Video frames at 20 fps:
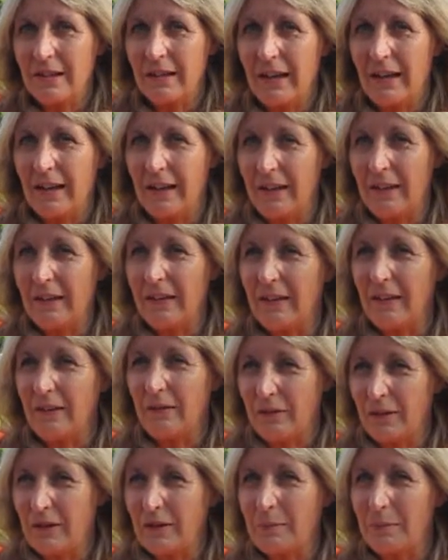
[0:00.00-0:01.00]
and the
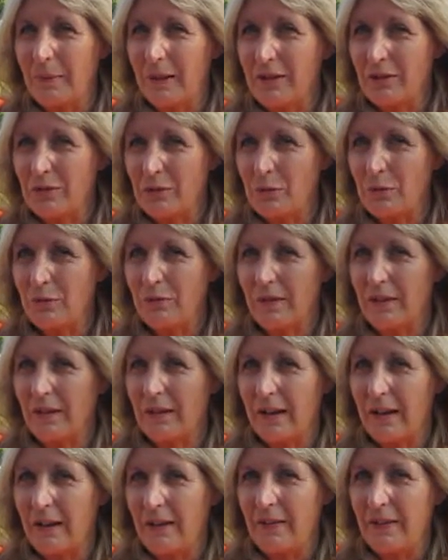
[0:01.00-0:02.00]
first batch over,
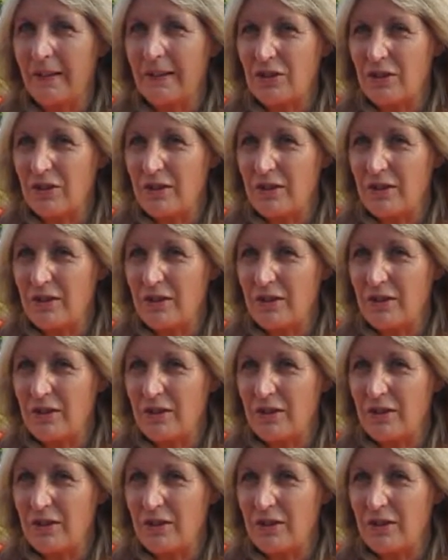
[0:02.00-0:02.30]
and the